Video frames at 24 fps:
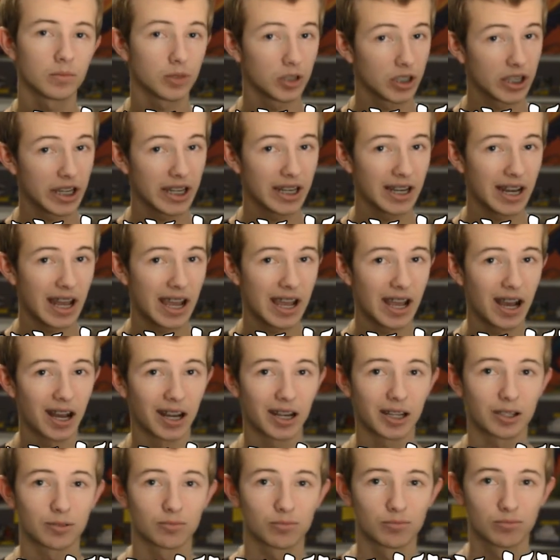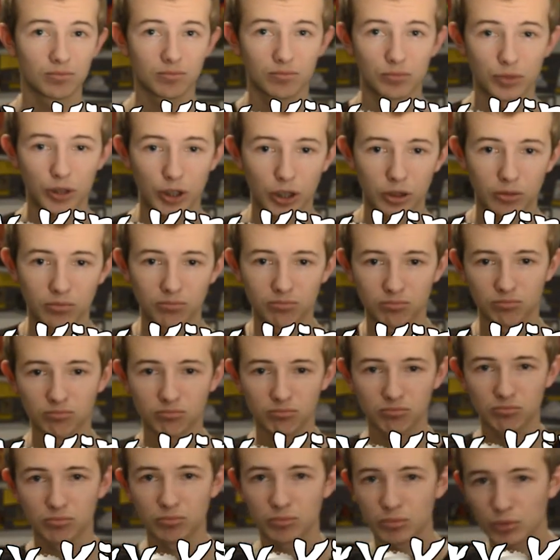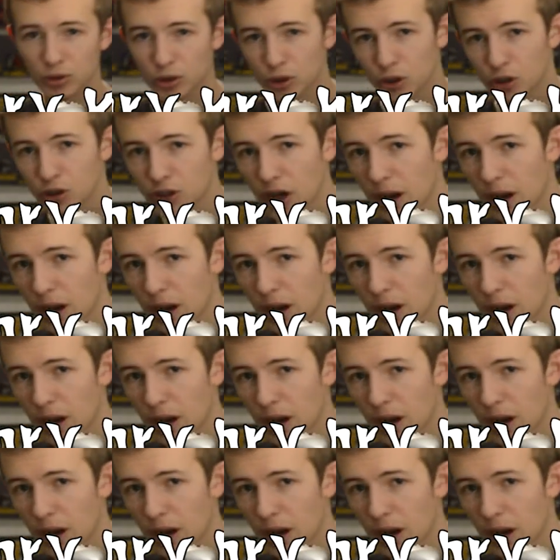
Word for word: you get an A on it. So, good